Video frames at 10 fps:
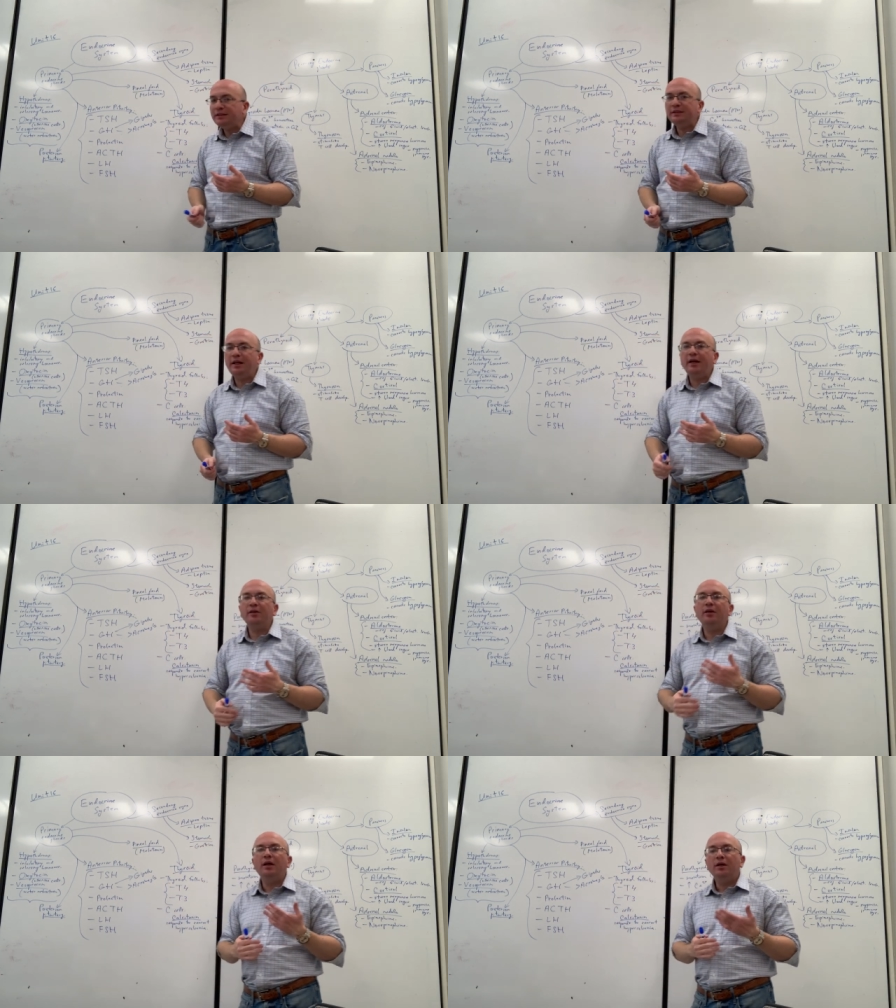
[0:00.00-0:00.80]

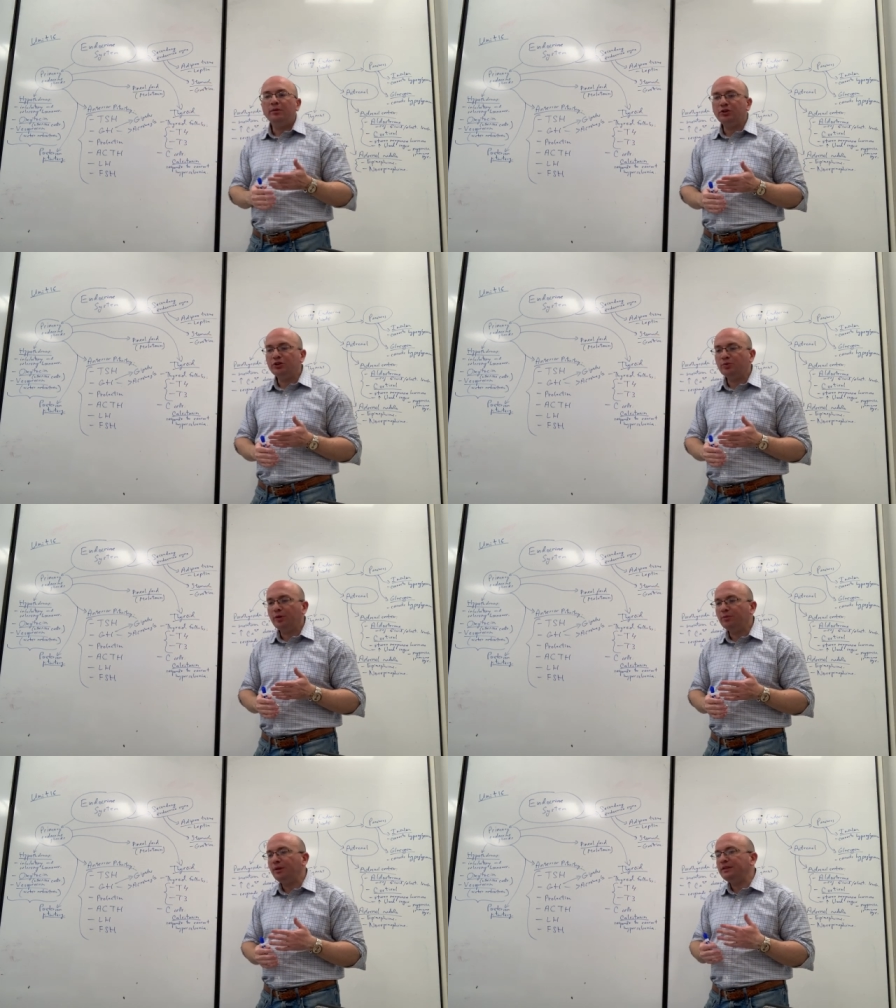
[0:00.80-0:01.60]
state, which is
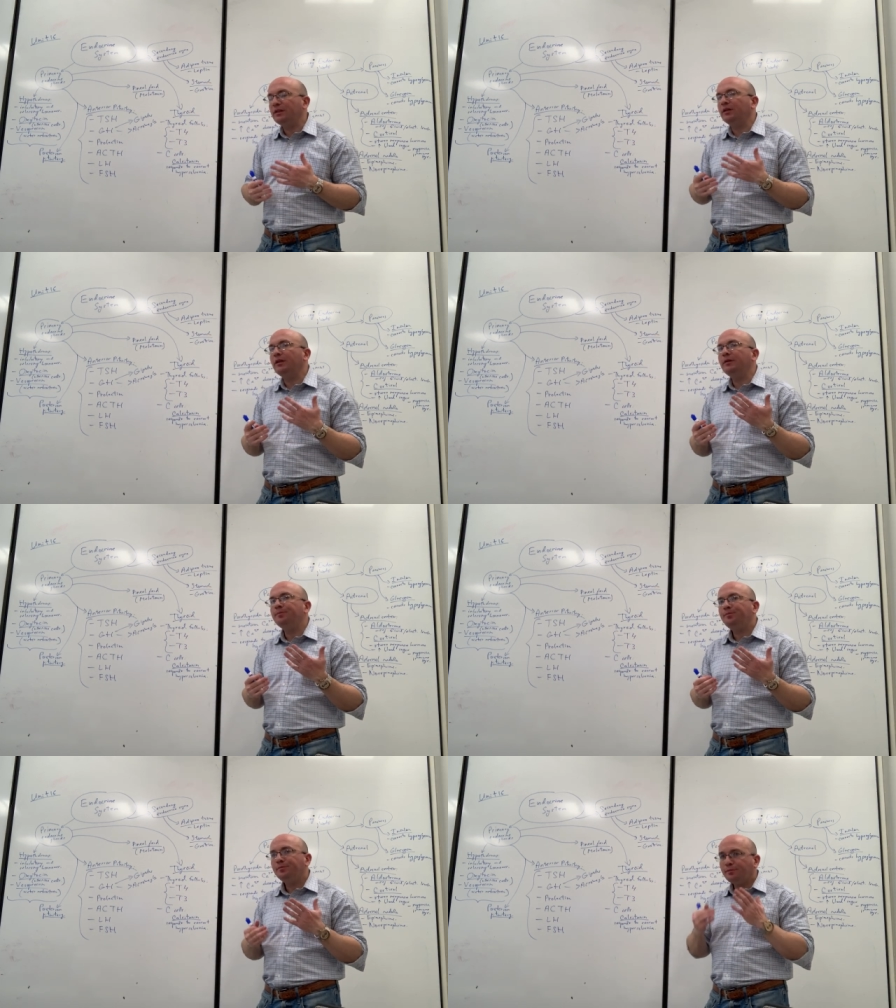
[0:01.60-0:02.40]
when basically
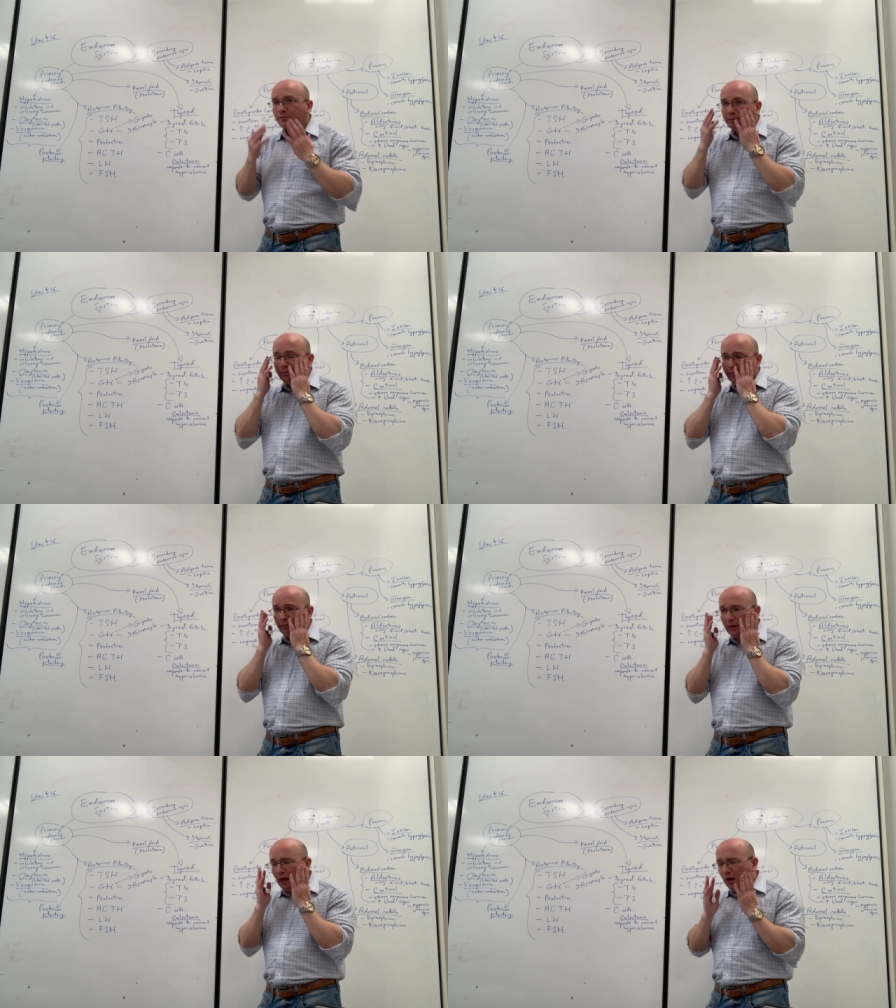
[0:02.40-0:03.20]

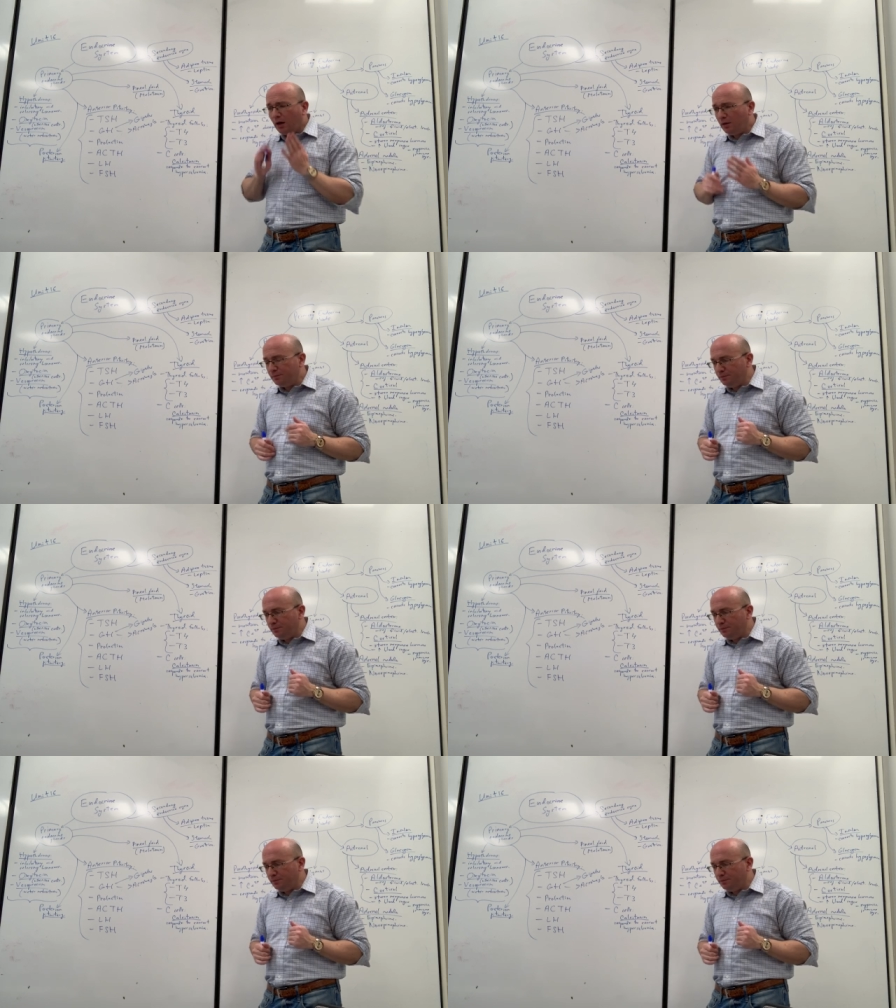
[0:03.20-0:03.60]
uh,